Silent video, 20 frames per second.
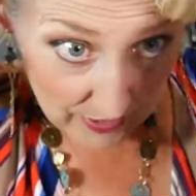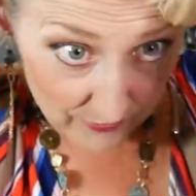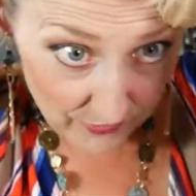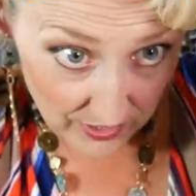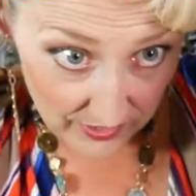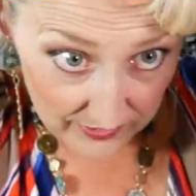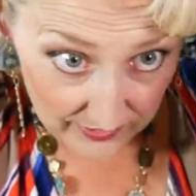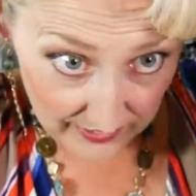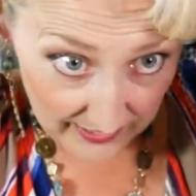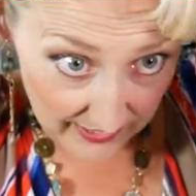I've
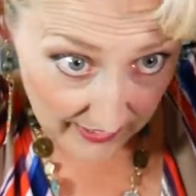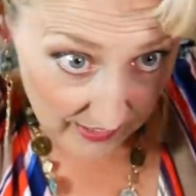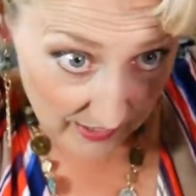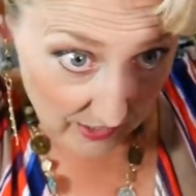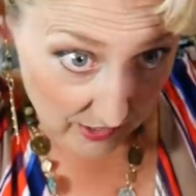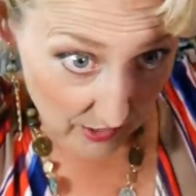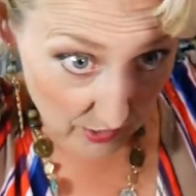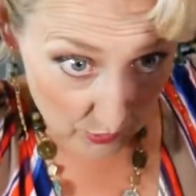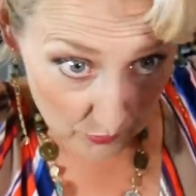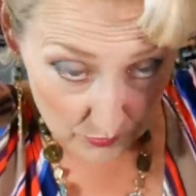got like,
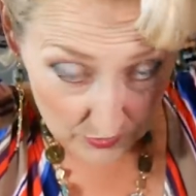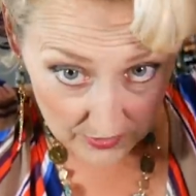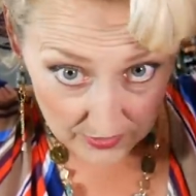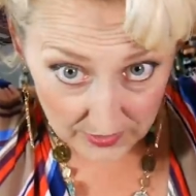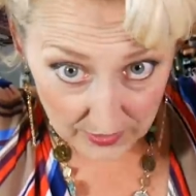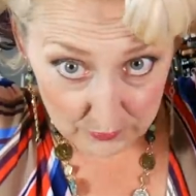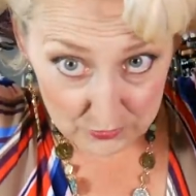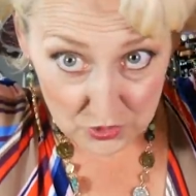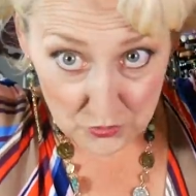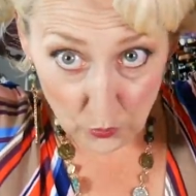you know,
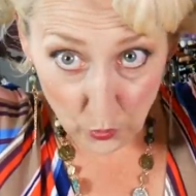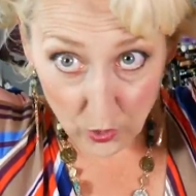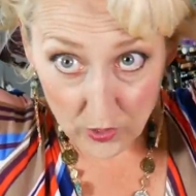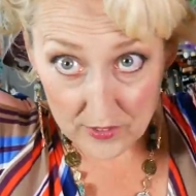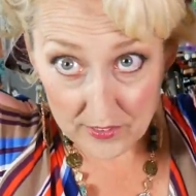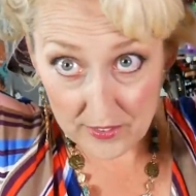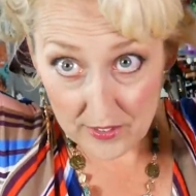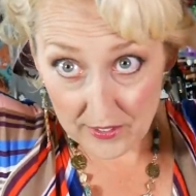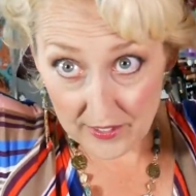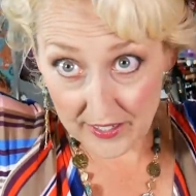I'm
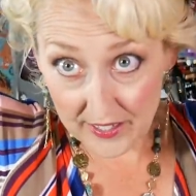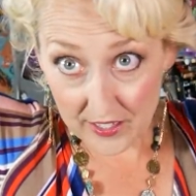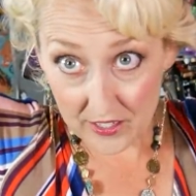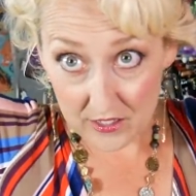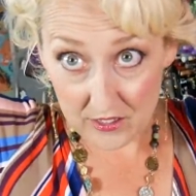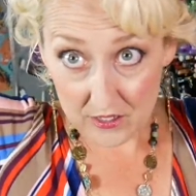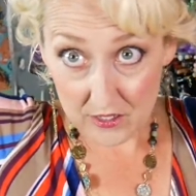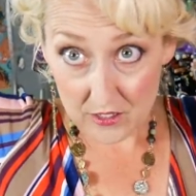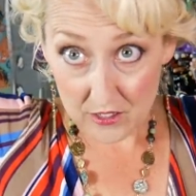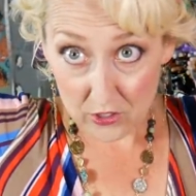sporting the
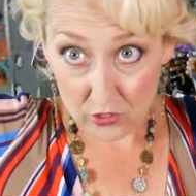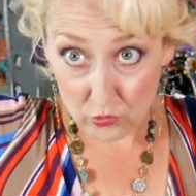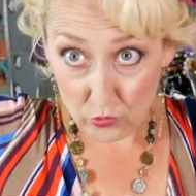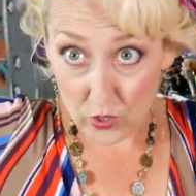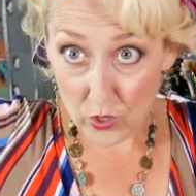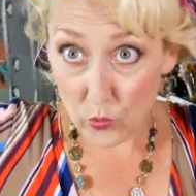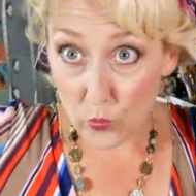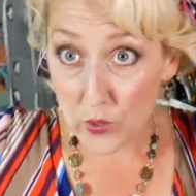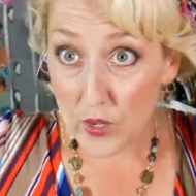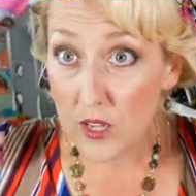like
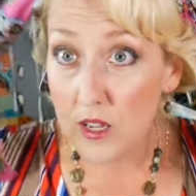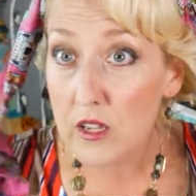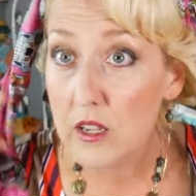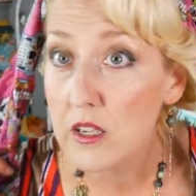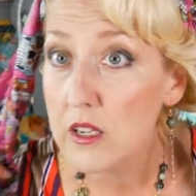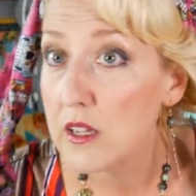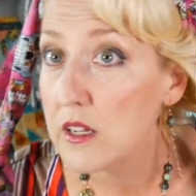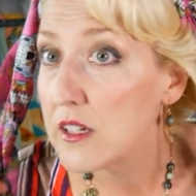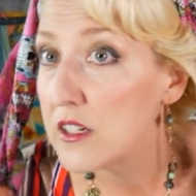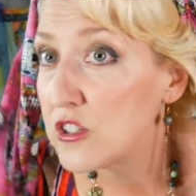three
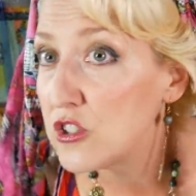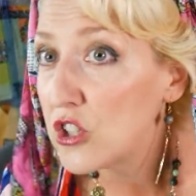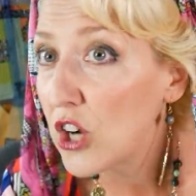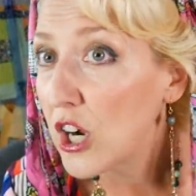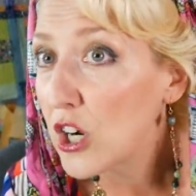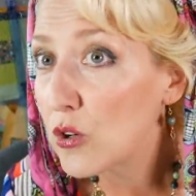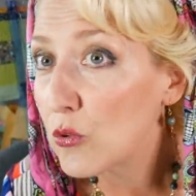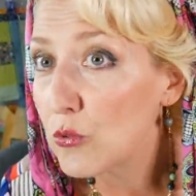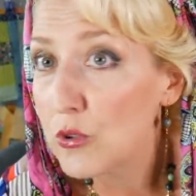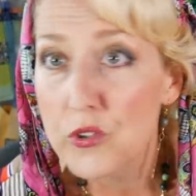week
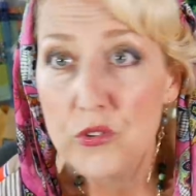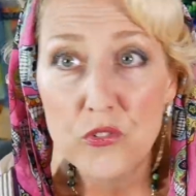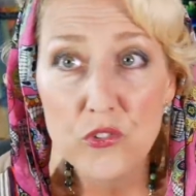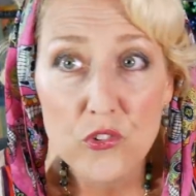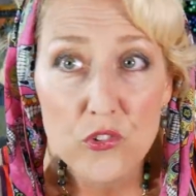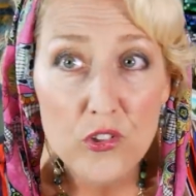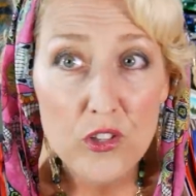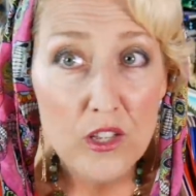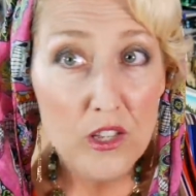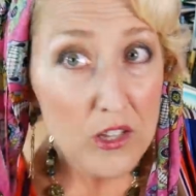dark
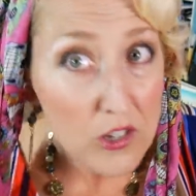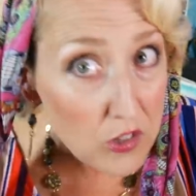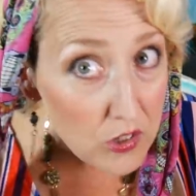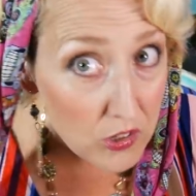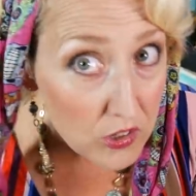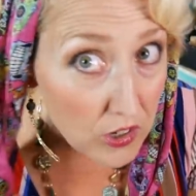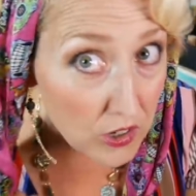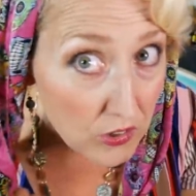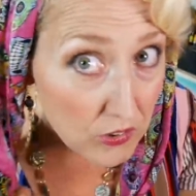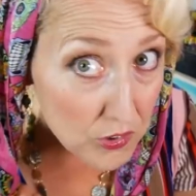roots.
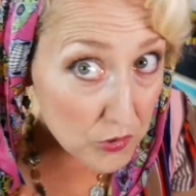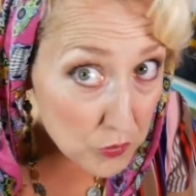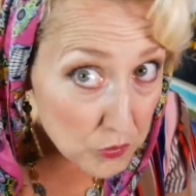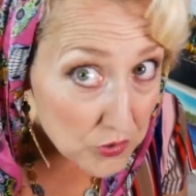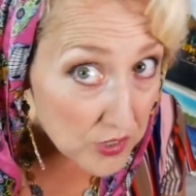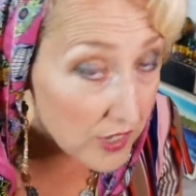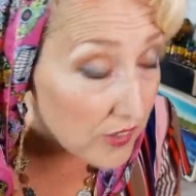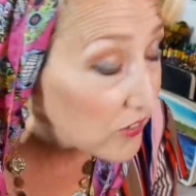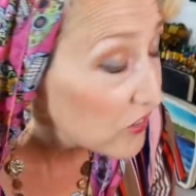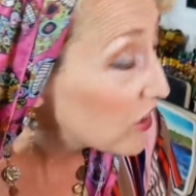You know, I'm gonna
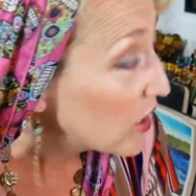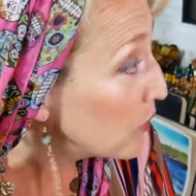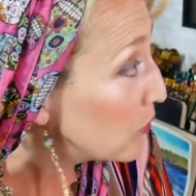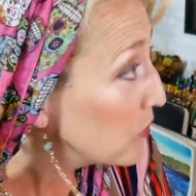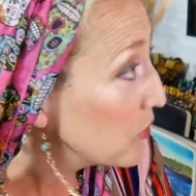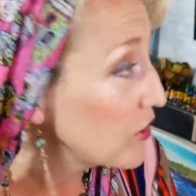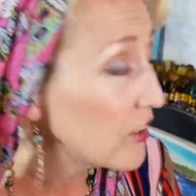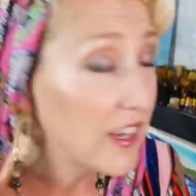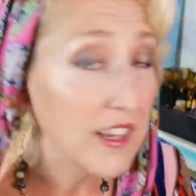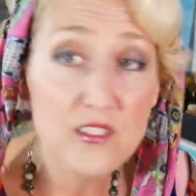tie this up
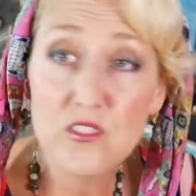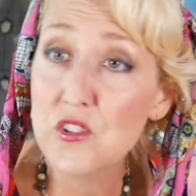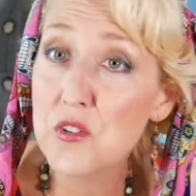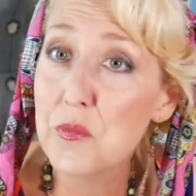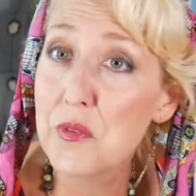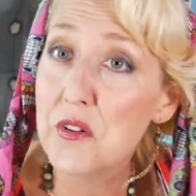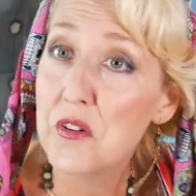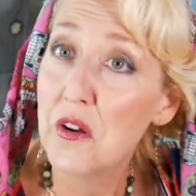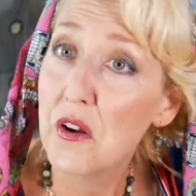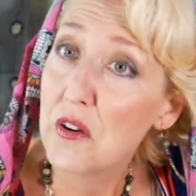and you can't see
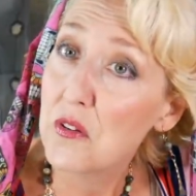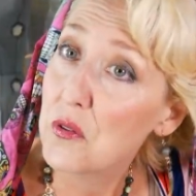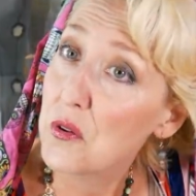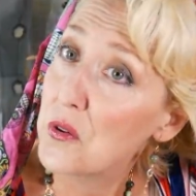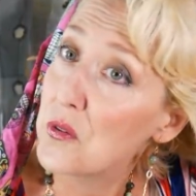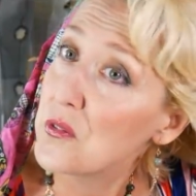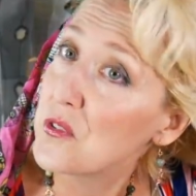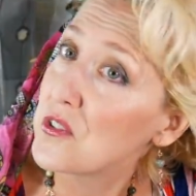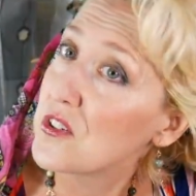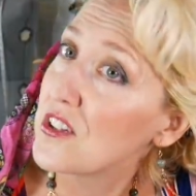my dark
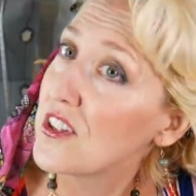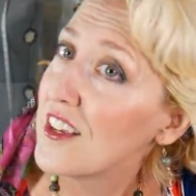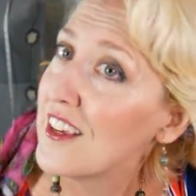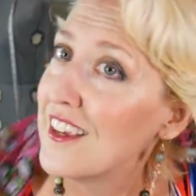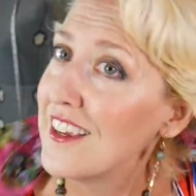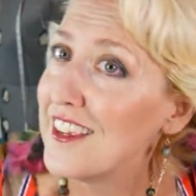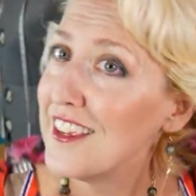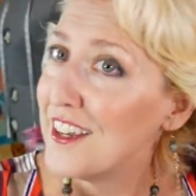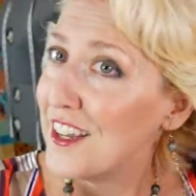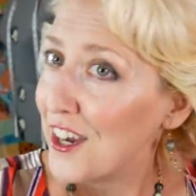roots.
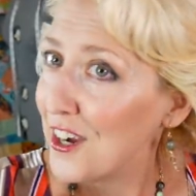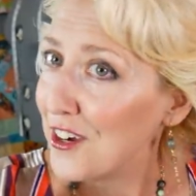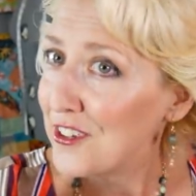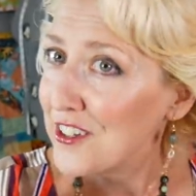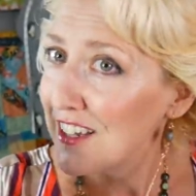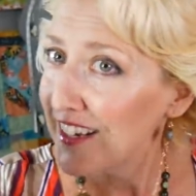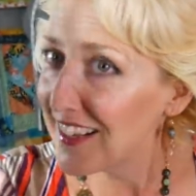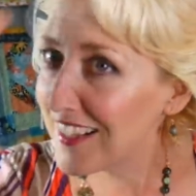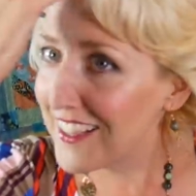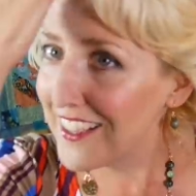You know,
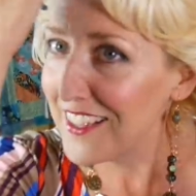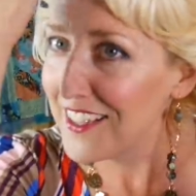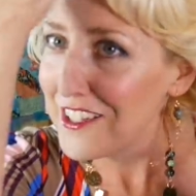you gotta,